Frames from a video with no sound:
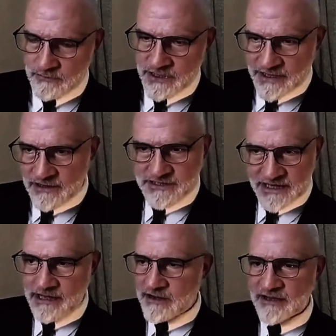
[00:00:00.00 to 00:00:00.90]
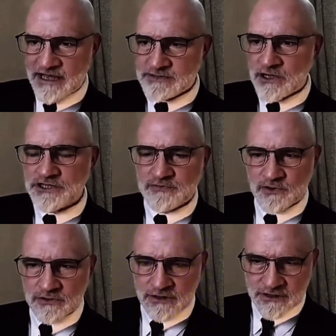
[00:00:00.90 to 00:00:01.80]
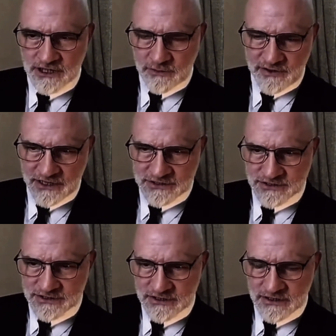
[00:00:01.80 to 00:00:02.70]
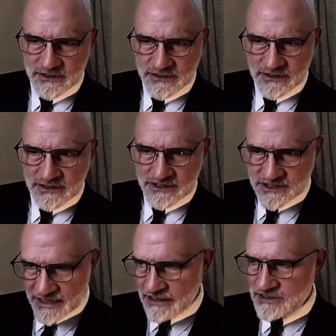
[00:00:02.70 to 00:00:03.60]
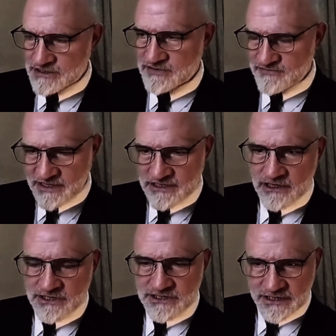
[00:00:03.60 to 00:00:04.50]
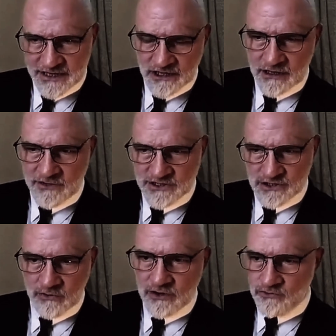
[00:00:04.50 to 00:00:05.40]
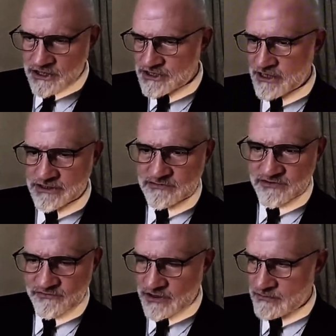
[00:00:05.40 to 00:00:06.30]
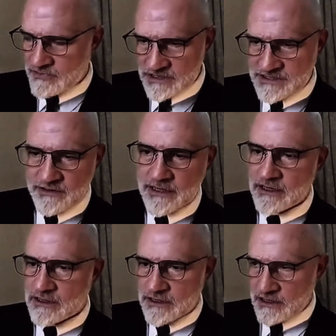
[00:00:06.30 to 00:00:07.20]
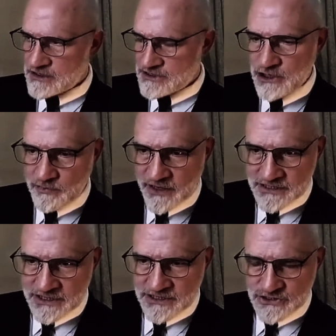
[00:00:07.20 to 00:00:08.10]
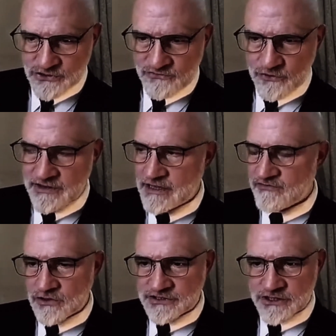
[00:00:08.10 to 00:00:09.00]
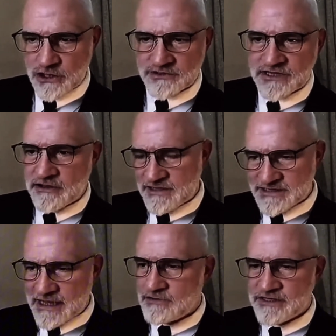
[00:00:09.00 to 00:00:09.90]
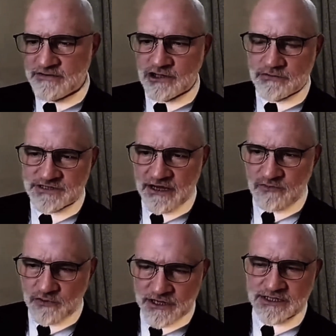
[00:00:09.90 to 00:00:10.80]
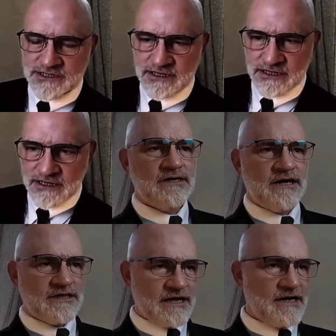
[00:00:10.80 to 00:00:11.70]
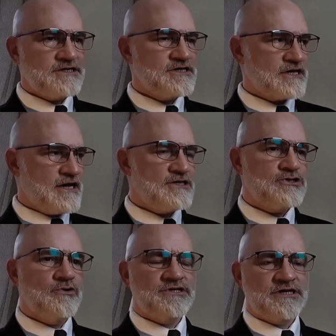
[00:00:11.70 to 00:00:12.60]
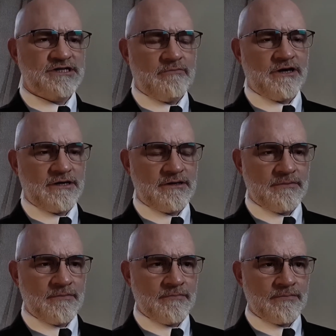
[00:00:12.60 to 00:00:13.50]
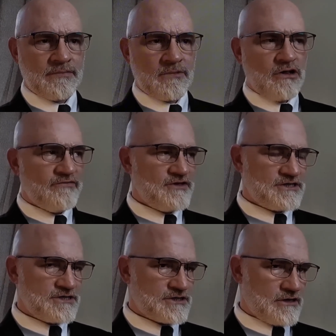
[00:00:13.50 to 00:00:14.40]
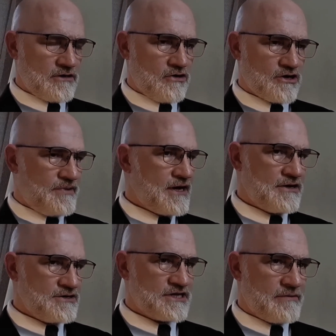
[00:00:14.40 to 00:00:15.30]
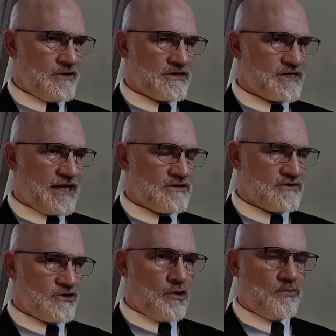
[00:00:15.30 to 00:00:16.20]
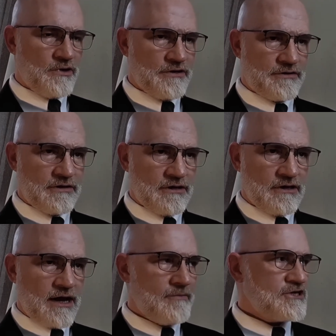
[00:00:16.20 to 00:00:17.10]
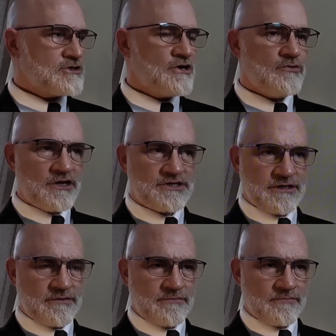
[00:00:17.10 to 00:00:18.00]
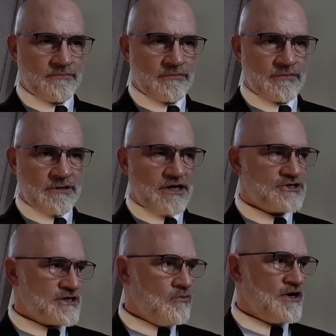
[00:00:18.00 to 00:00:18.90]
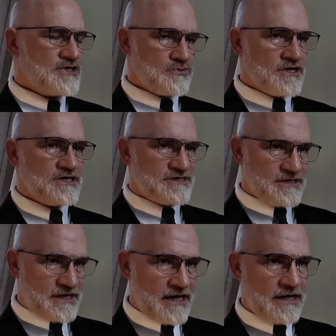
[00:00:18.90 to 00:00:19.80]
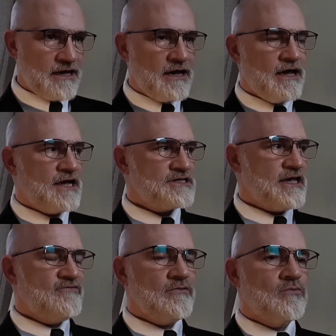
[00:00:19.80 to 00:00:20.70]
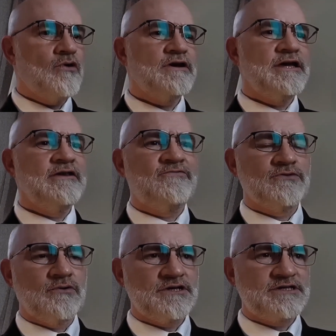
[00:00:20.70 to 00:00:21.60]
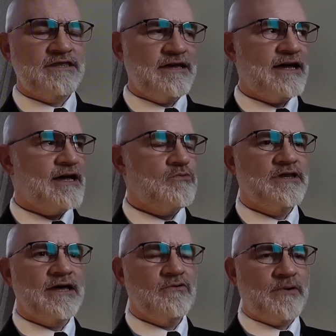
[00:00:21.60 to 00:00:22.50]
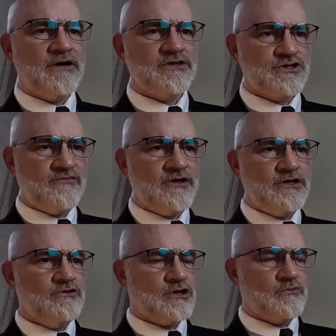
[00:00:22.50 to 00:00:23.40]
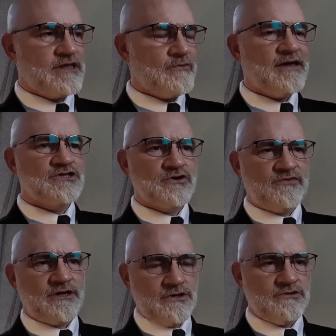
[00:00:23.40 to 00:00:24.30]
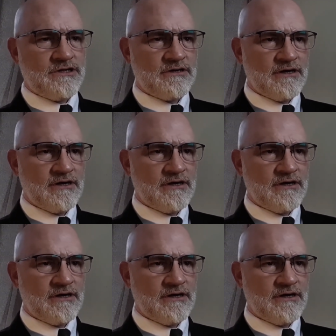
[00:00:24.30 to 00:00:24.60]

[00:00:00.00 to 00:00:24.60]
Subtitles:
But now today, America has multiple competitors. China in terms of technology and economy and so on, Russia in terms of military, geopolitics and so forth, and then of course the global south, the entirety of the global south, BRICS, alliances against U.S. hegemony. All of this are competitors that America can't cope with. I mean, just look at Russia. In some ways, Russia today has even more influence than they had when they were part of the Soviet Union, when they ran the Soviet Union.